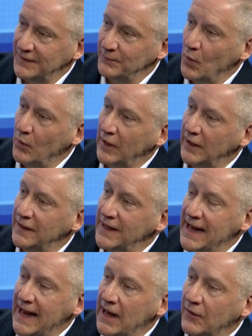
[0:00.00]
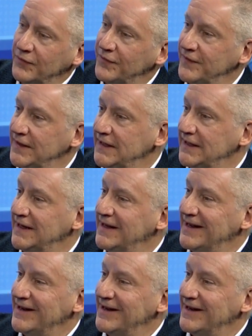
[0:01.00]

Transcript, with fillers: the more healthy,